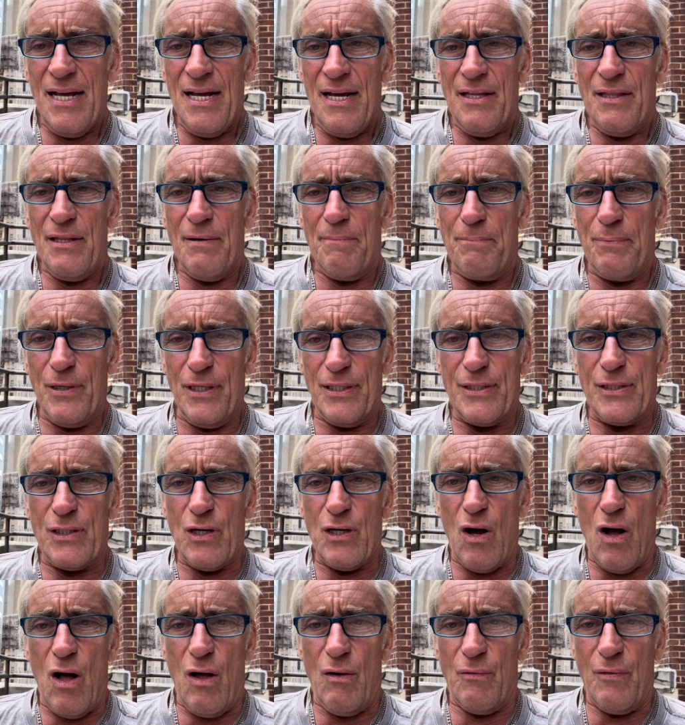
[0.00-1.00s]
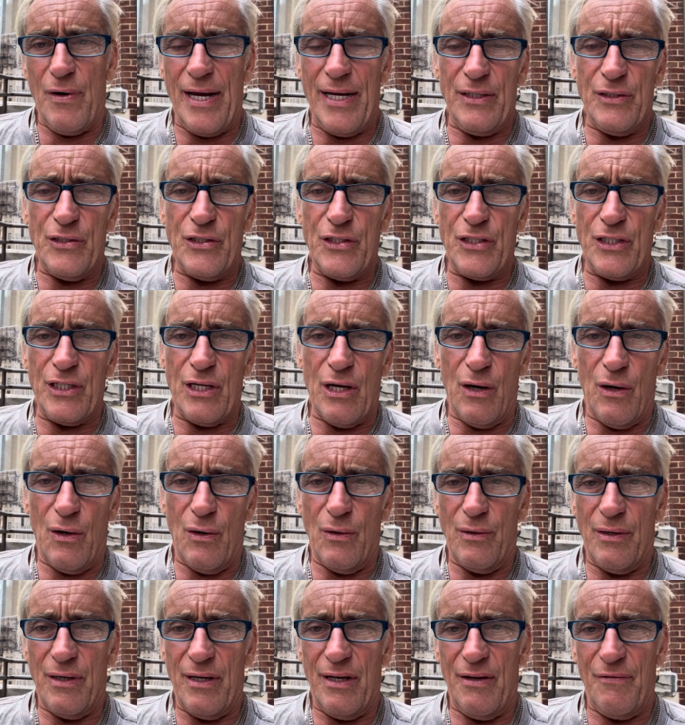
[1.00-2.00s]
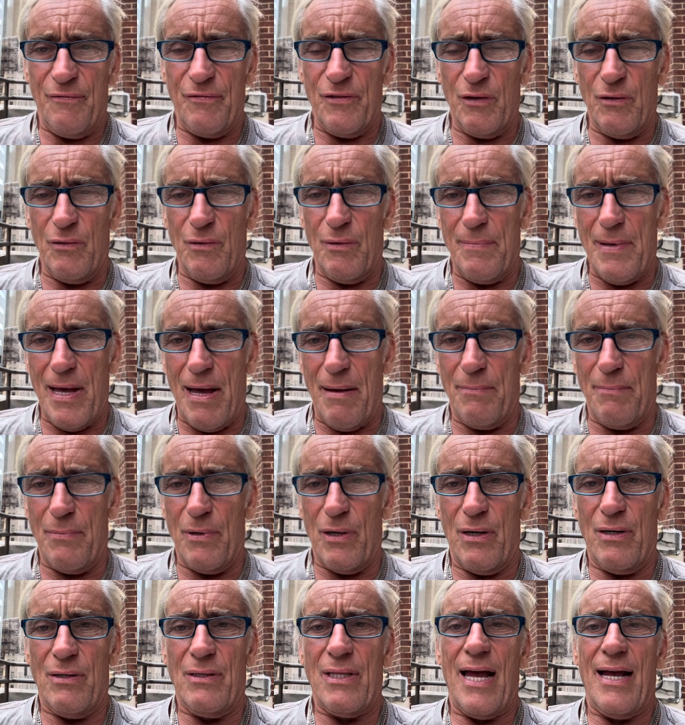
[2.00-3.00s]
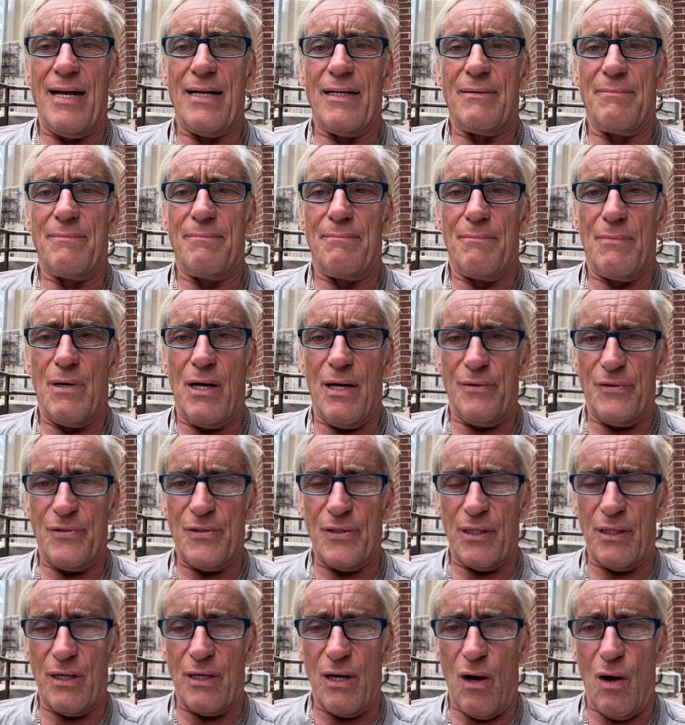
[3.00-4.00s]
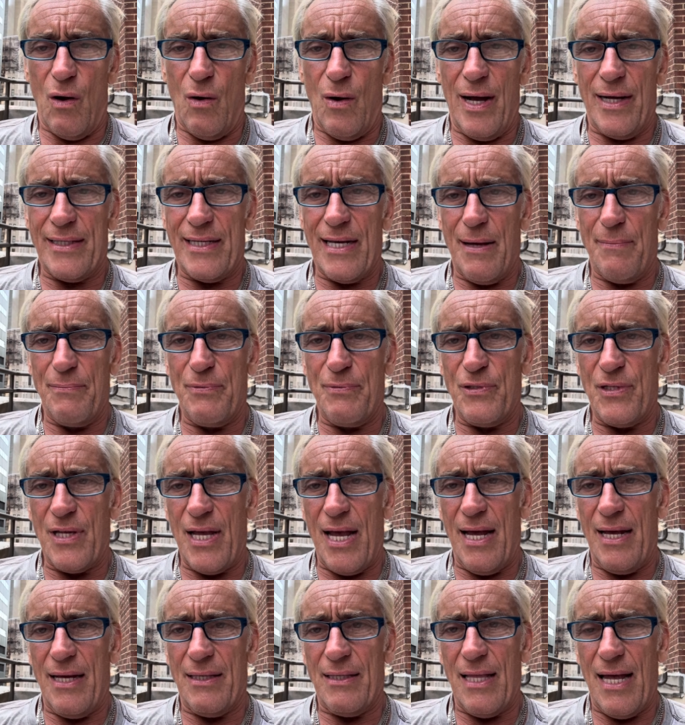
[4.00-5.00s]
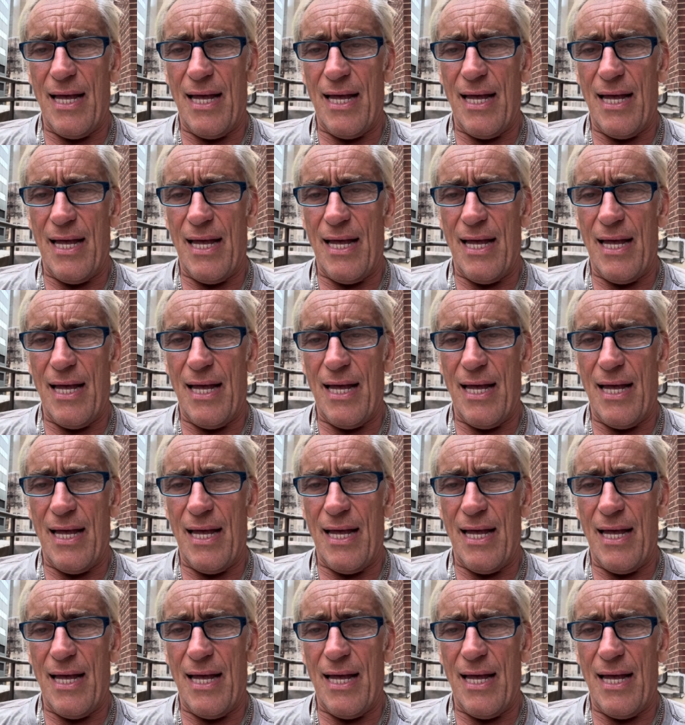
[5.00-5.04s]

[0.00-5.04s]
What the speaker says: the put-call ratio, if you remember, like, months ago, I kept saying,